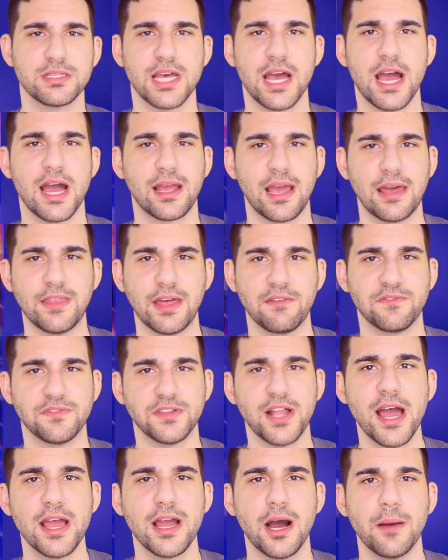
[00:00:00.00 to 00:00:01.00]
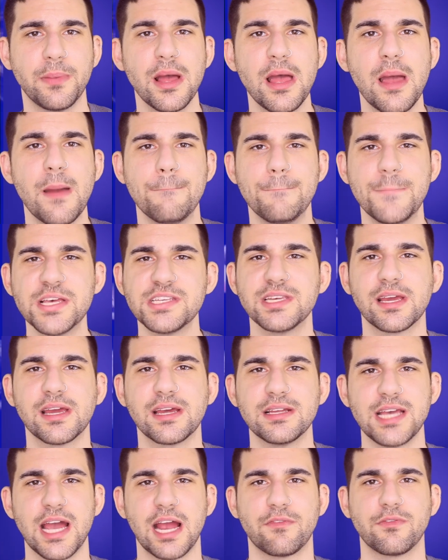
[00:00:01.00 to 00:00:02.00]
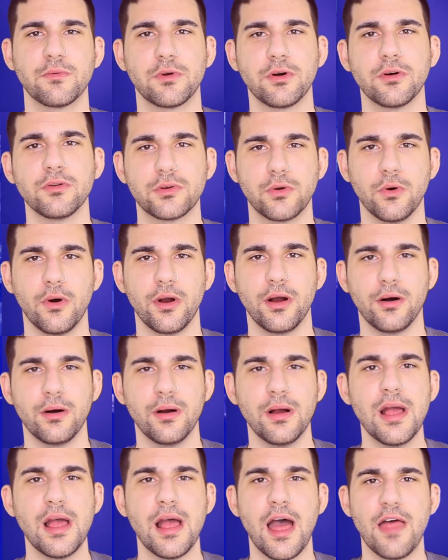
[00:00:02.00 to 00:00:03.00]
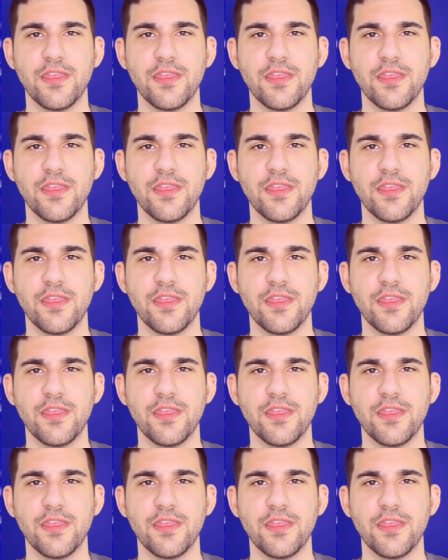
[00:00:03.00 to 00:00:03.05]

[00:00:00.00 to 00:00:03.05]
attack and they fly up, missing an attack from Gold Goyle,